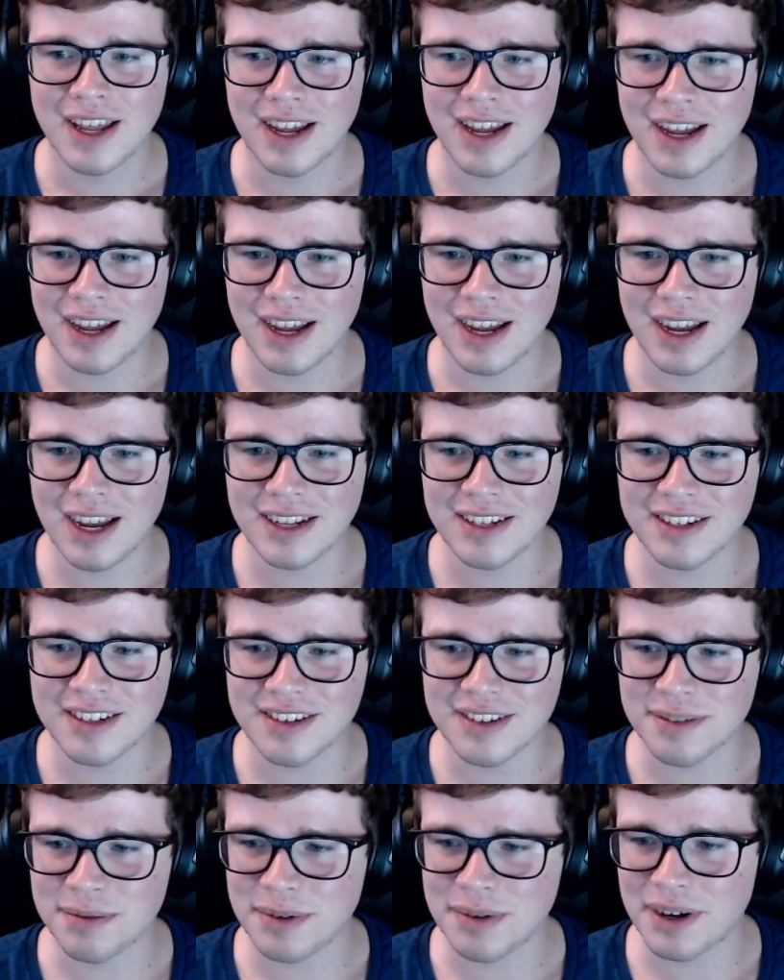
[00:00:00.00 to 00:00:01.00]
And this
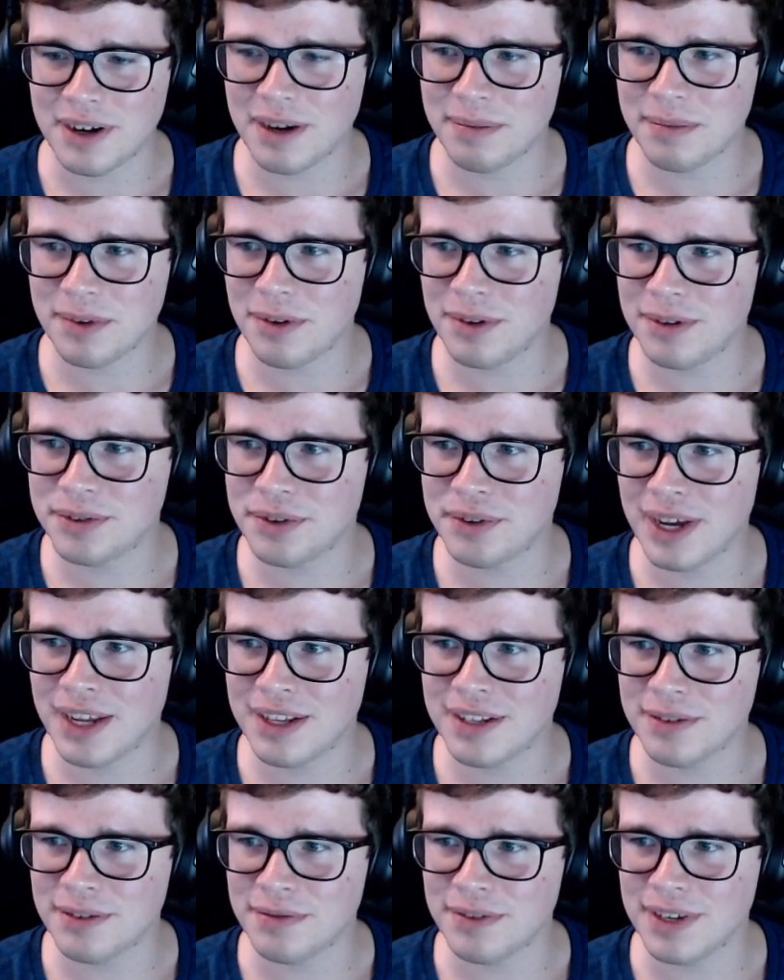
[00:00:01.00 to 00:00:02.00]
is where I'm going to
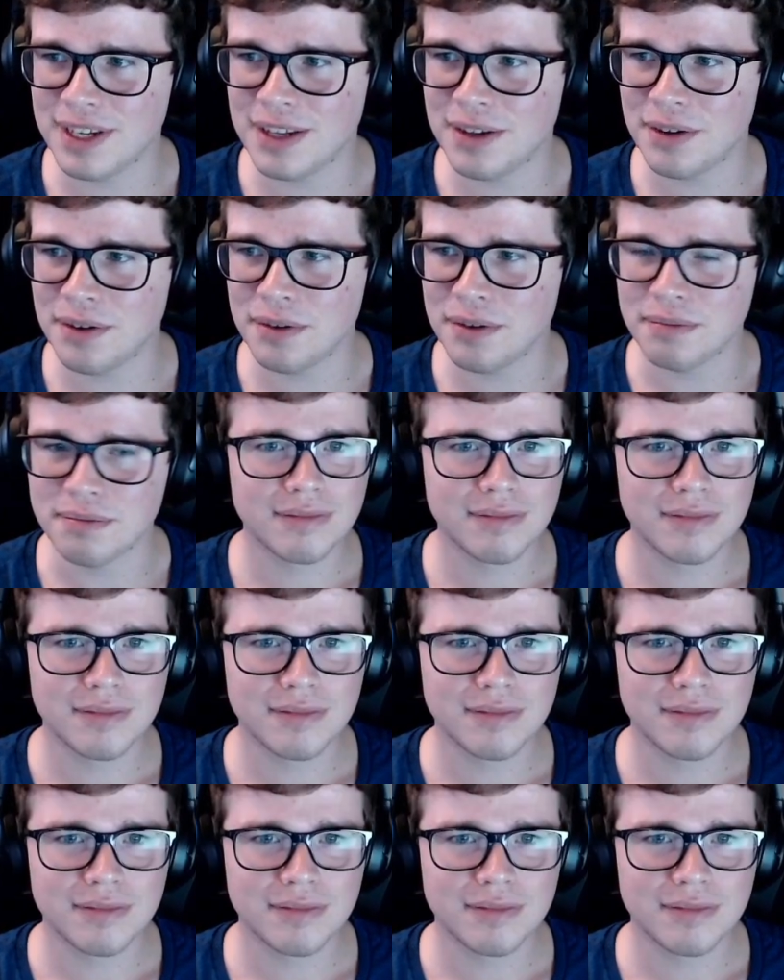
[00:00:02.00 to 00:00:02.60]
end the video.